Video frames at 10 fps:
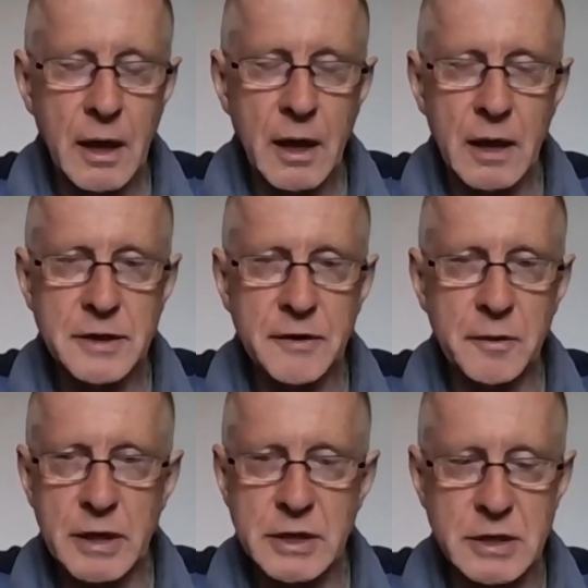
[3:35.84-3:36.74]
I'll just
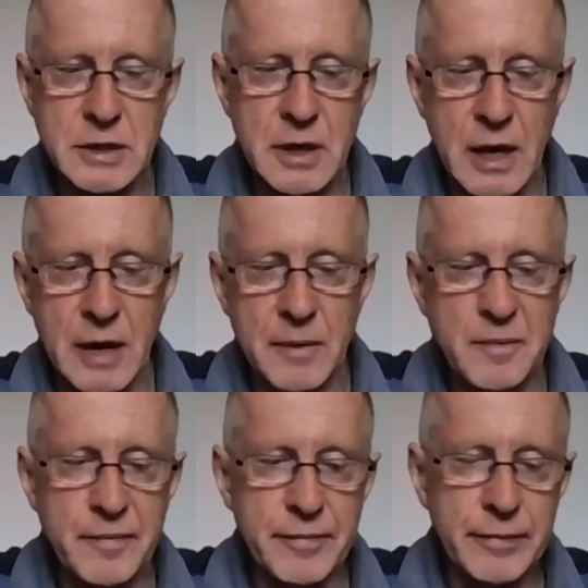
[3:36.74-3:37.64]
mention
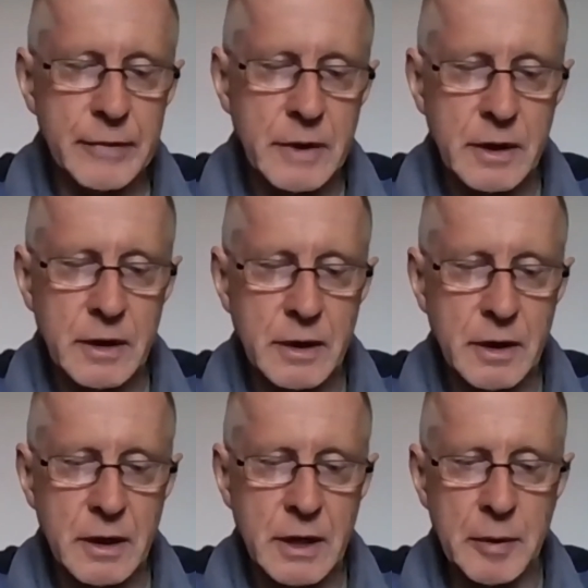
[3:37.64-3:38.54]

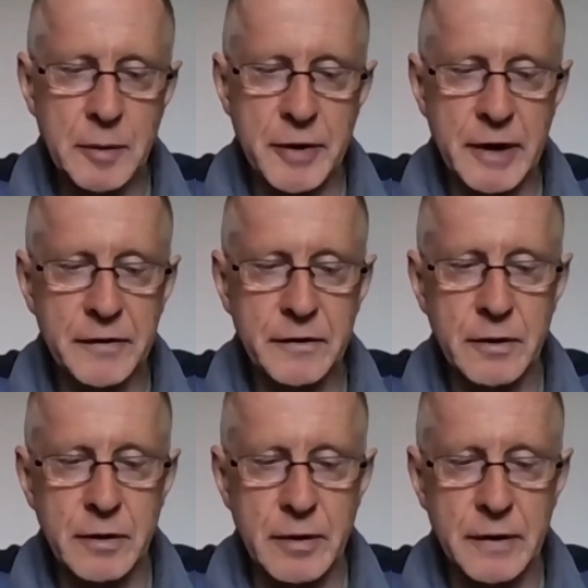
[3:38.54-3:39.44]
a couple of brief
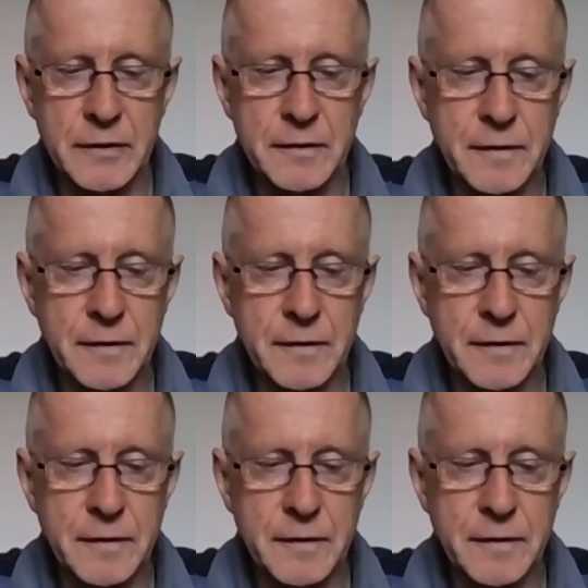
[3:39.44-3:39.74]
stories